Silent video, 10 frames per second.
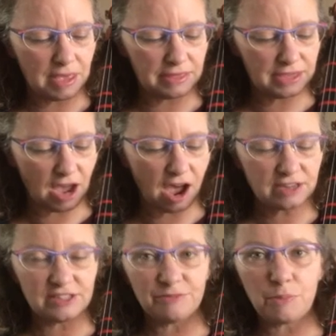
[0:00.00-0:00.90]
the
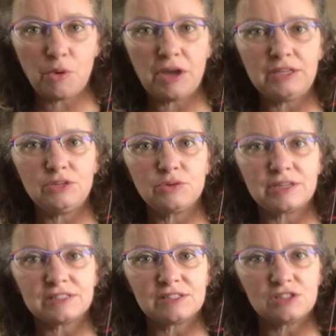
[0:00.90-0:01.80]
octave point, you
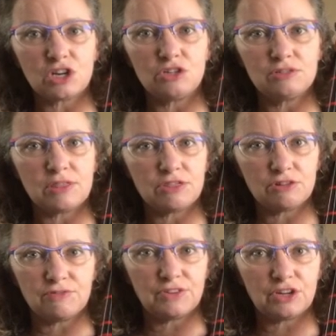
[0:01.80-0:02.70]
get to start using
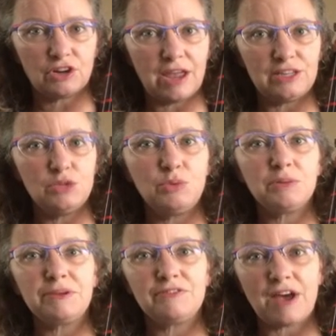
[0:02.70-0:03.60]
third finger and you will
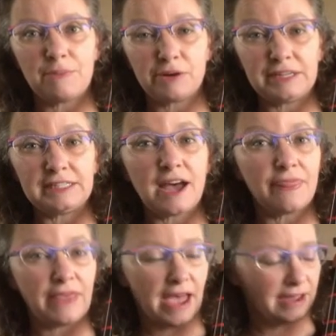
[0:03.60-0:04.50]
be vibrating on
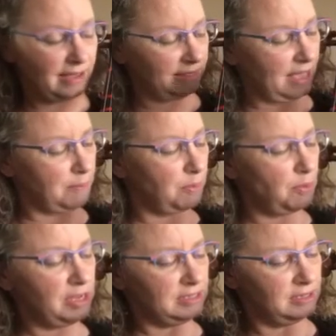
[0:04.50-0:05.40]
that at that
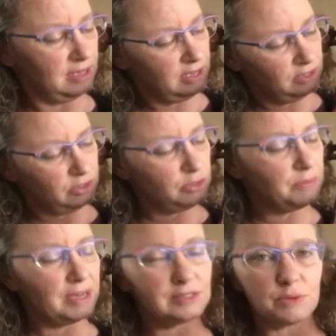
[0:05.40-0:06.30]
point. So you
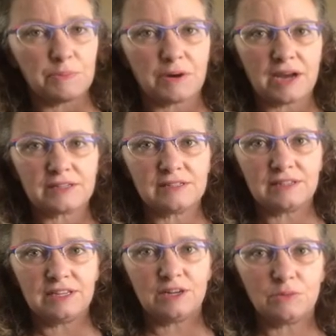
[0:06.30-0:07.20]
might as well practice it
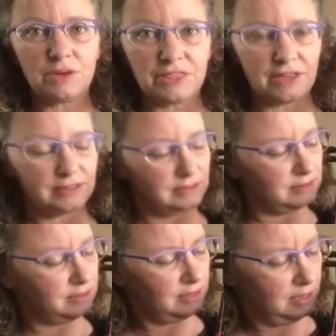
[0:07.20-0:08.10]
here with us.
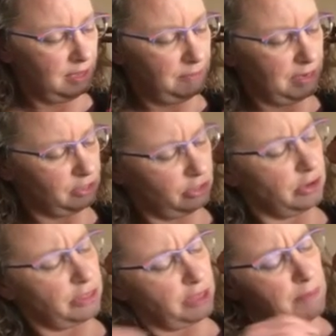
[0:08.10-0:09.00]
Make sure
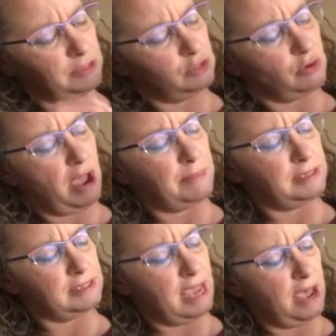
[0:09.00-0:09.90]
your thumb is
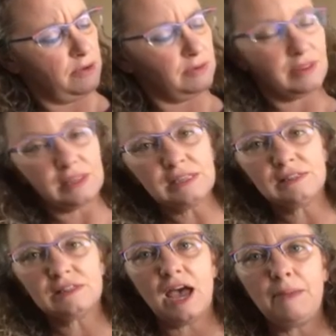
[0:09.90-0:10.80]
dropped down. This
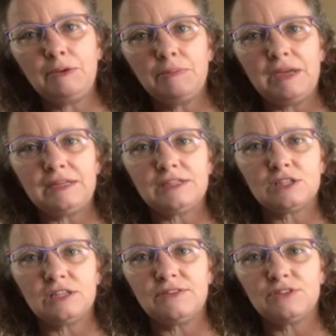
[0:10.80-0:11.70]
time you may need
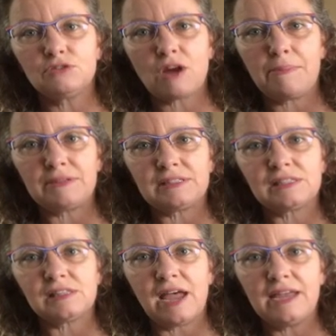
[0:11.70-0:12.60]
to even drop it
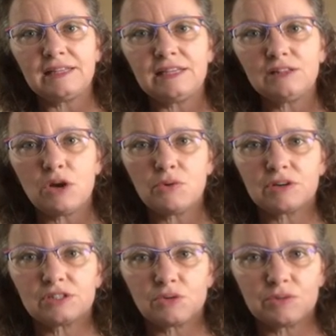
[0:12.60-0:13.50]
slightly lower
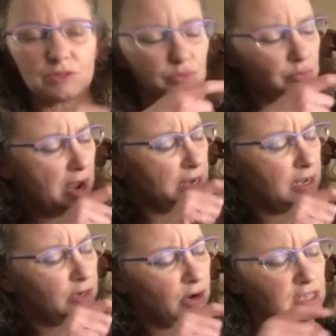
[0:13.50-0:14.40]
so it's right
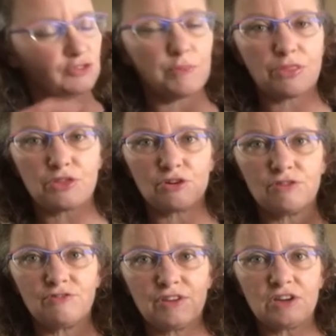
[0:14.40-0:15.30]
across from
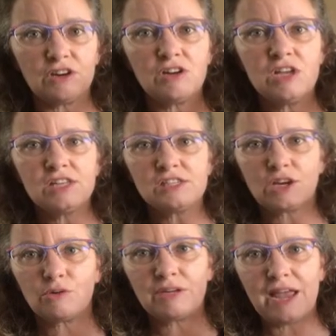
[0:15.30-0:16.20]
third finger to
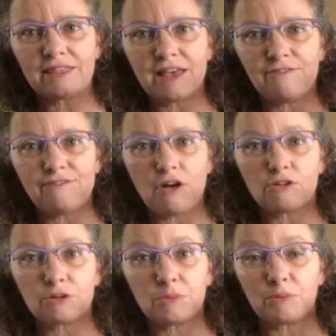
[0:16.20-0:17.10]
create that
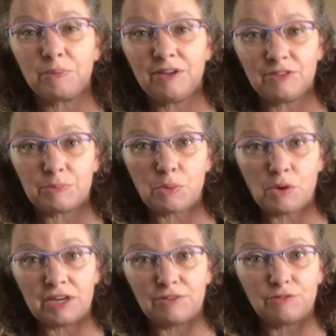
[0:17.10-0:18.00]
fulcrum or pivot
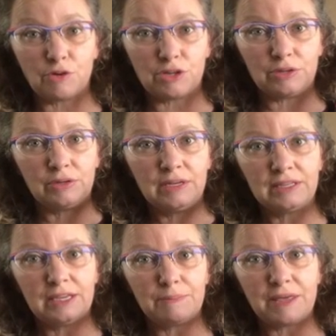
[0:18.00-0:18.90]
point for you.
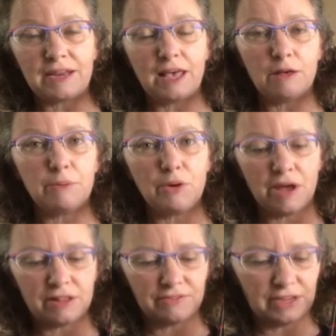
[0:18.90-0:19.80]
Keep that elbow
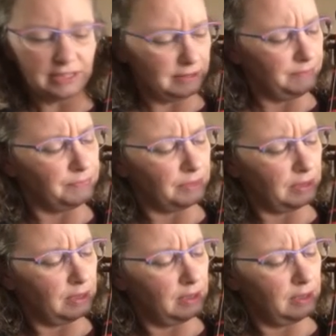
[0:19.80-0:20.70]
elevated.
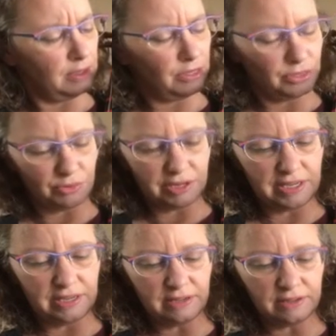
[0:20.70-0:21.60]

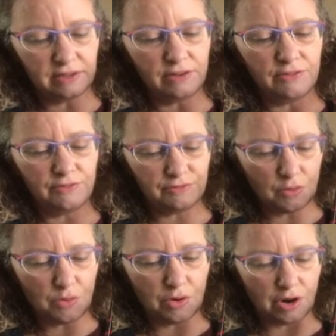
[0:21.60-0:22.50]
3,
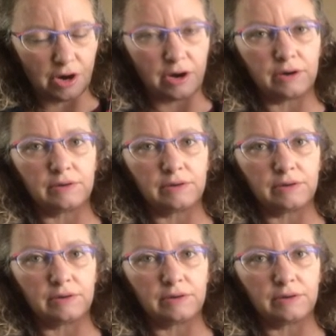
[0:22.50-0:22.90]
4.